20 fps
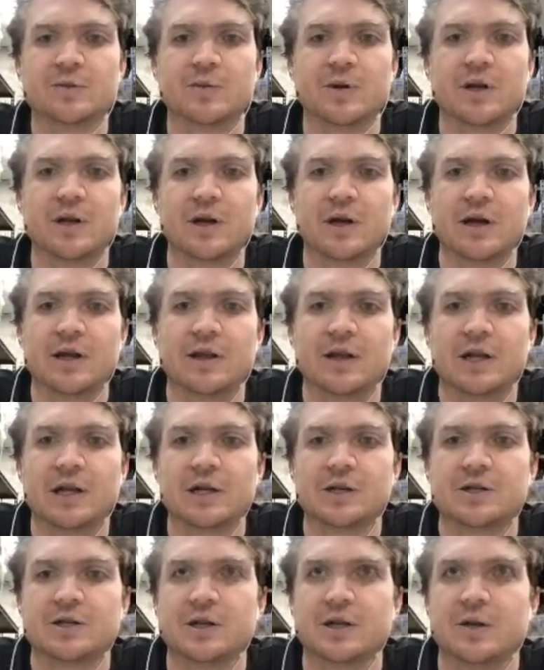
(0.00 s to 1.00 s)
but and they'll
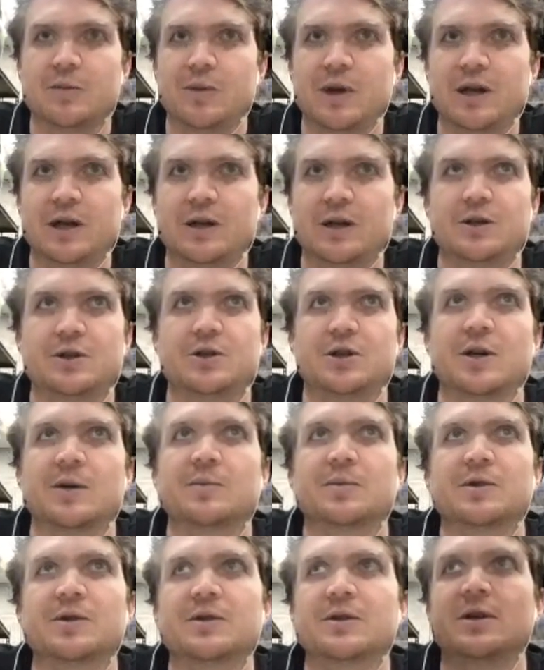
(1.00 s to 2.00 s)
actually be in
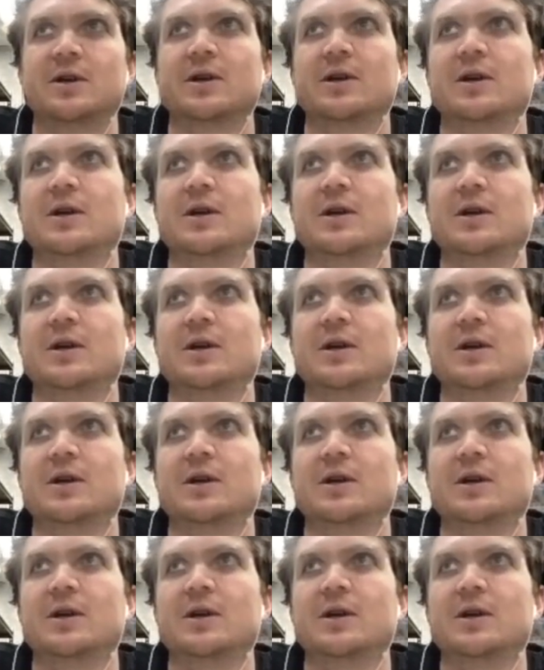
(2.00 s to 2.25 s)
shops.